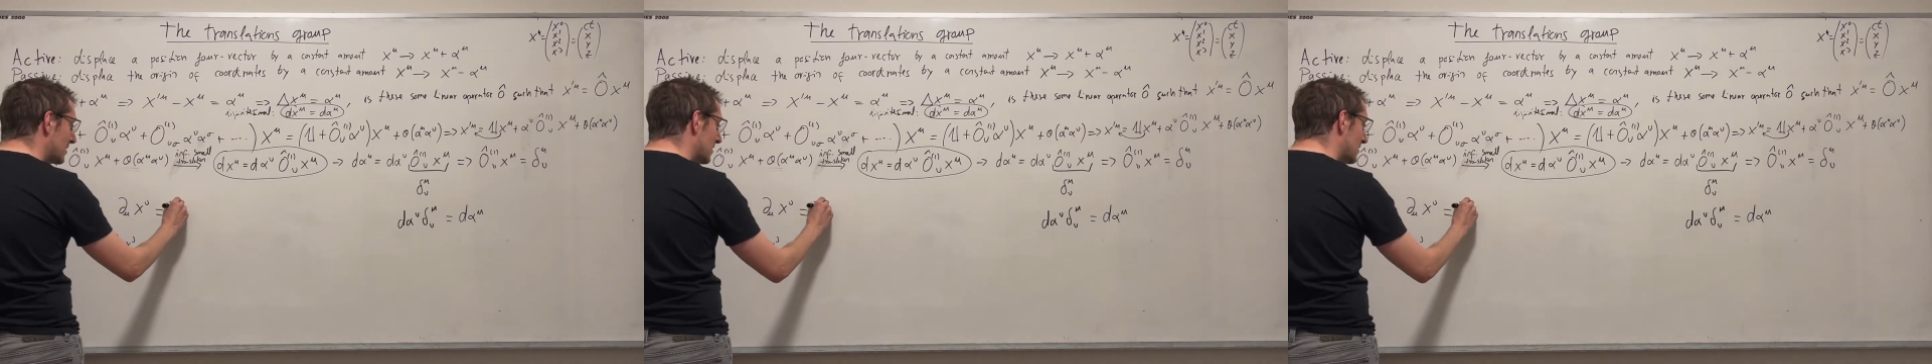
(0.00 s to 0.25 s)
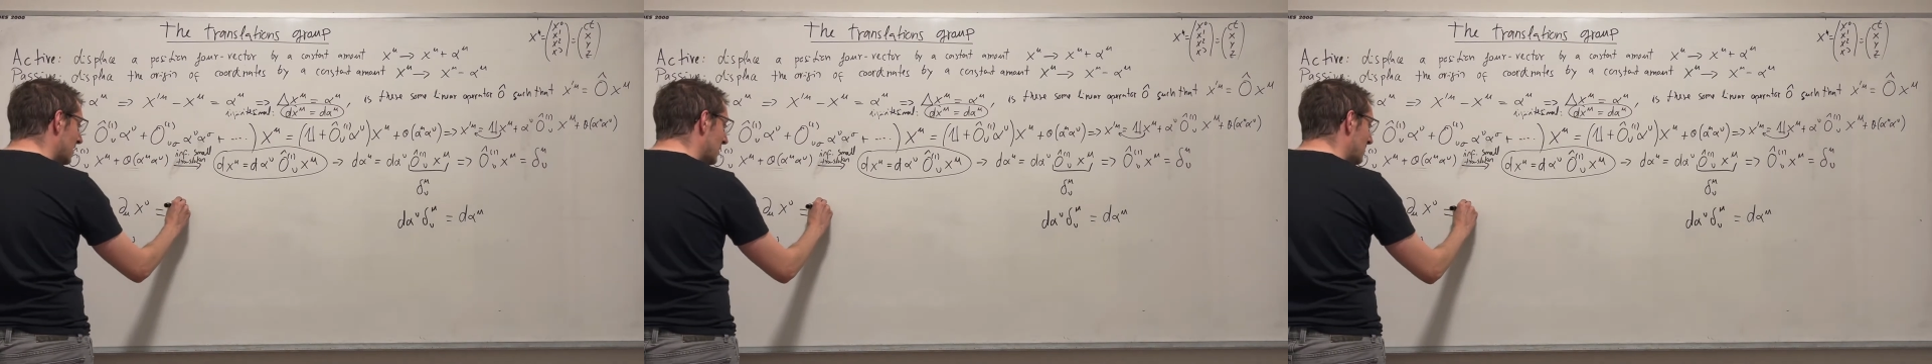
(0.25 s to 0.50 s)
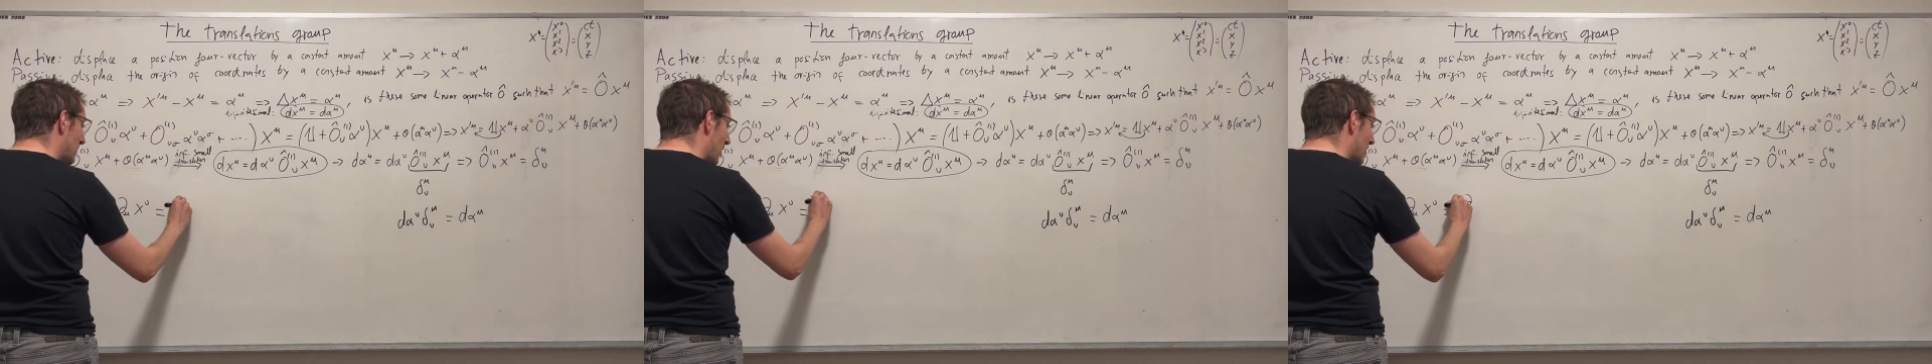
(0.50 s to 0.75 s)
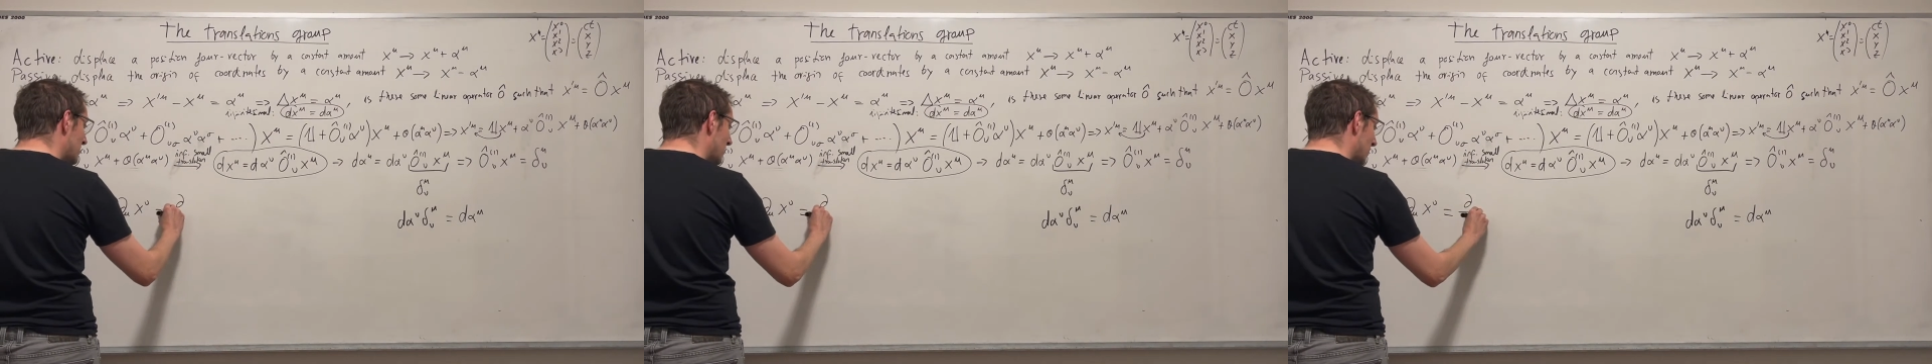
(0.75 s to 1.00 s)
This is
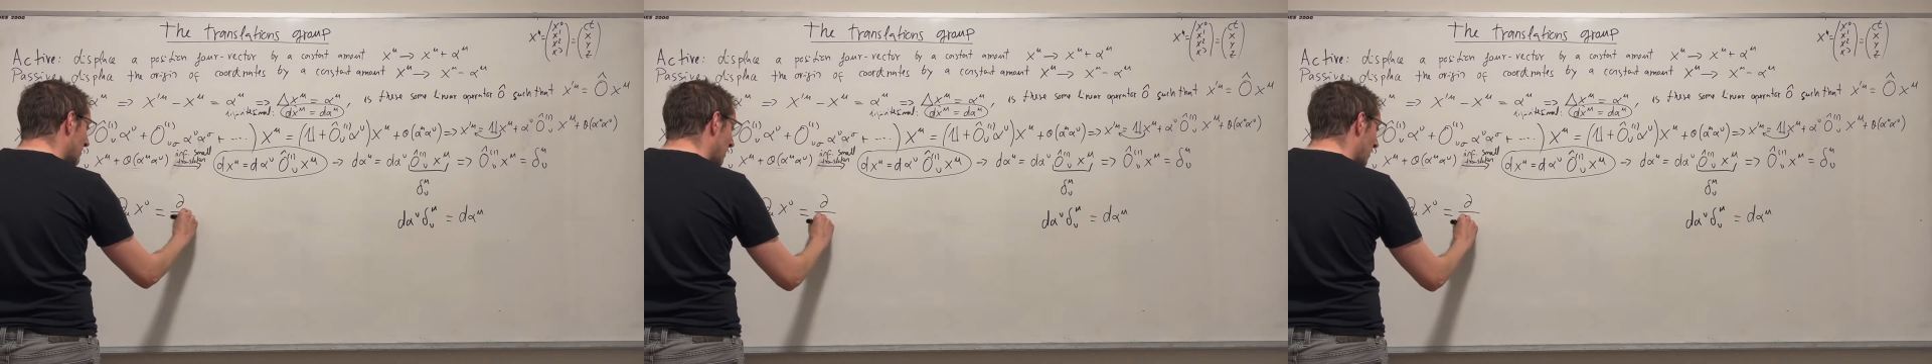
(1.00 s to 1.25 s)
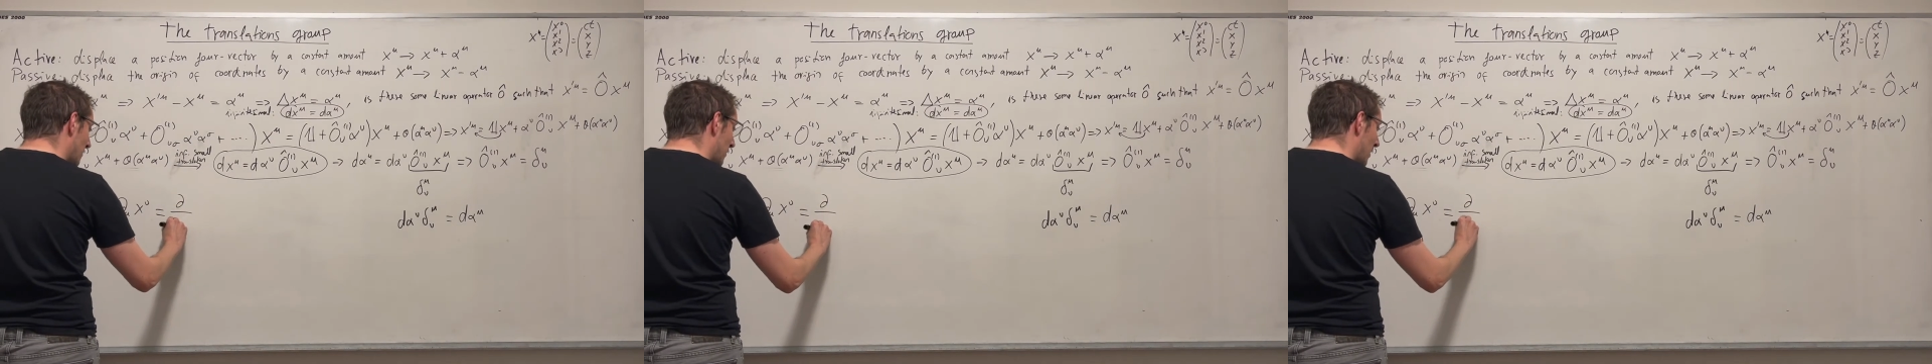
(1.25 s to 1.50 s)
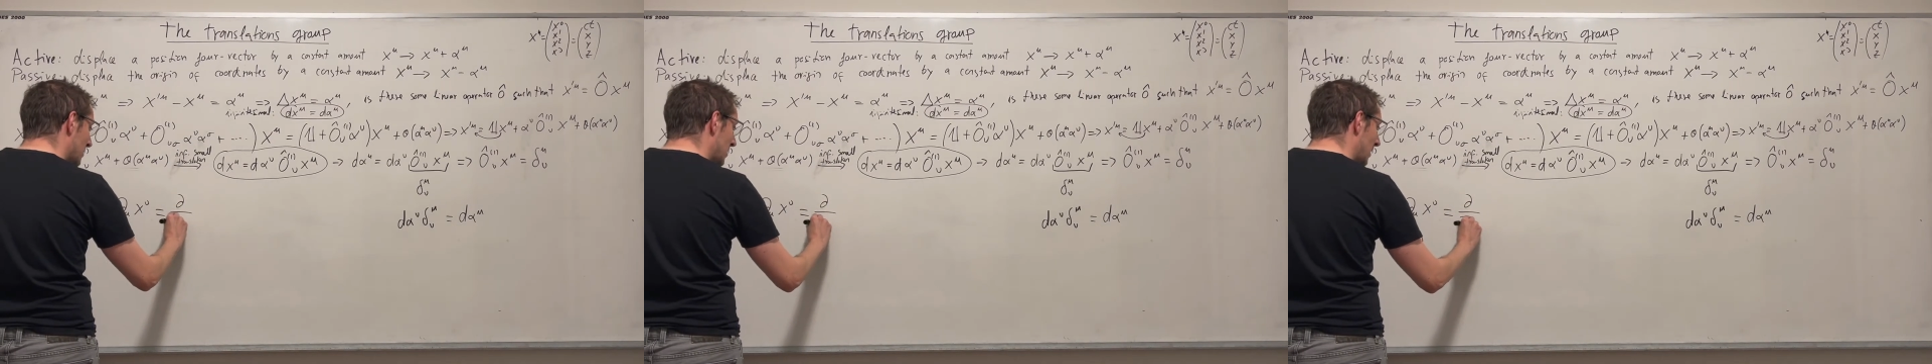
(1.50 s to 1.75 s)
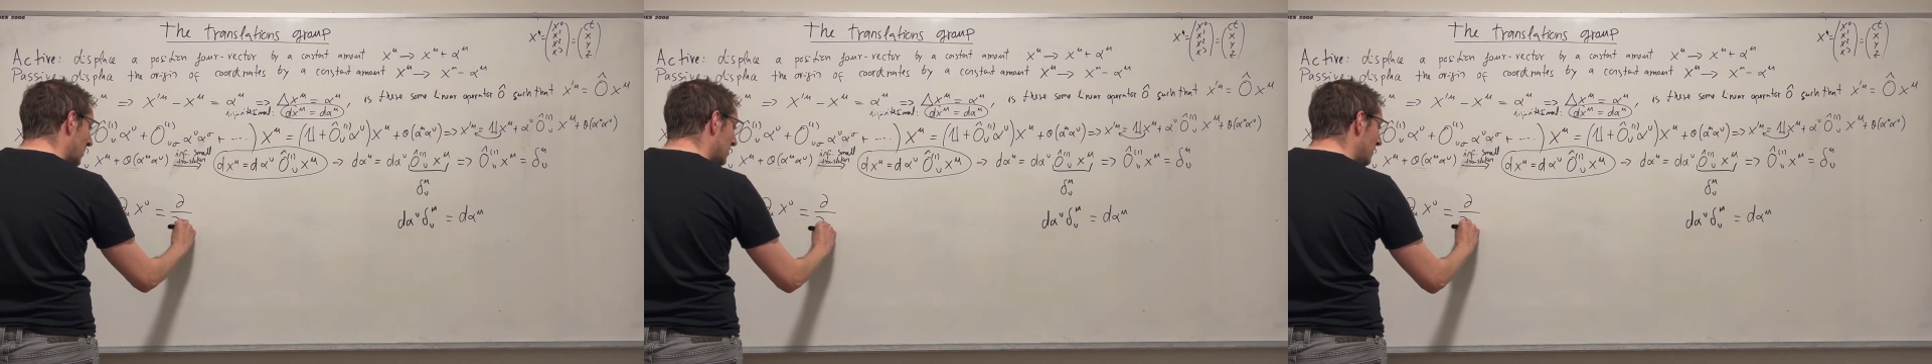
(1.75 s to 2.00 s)
partial x